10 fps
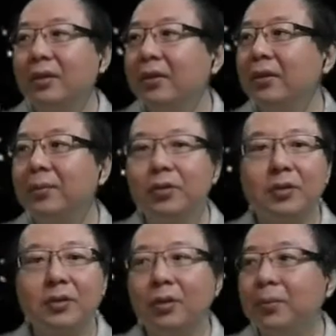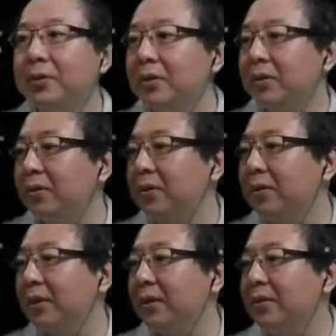oops, oh no,
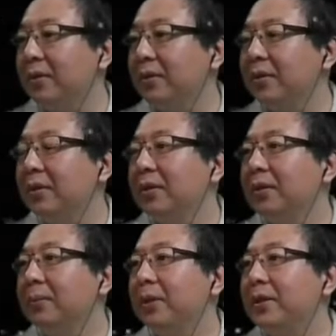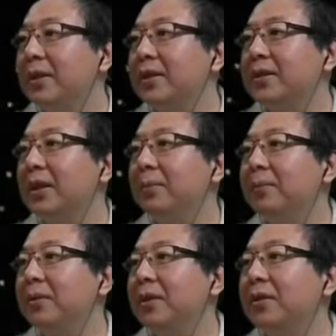I press escape
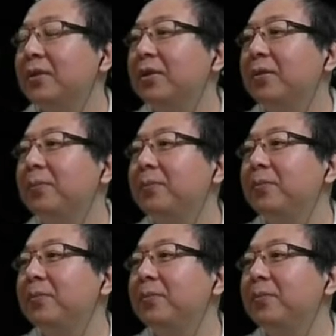in the wrong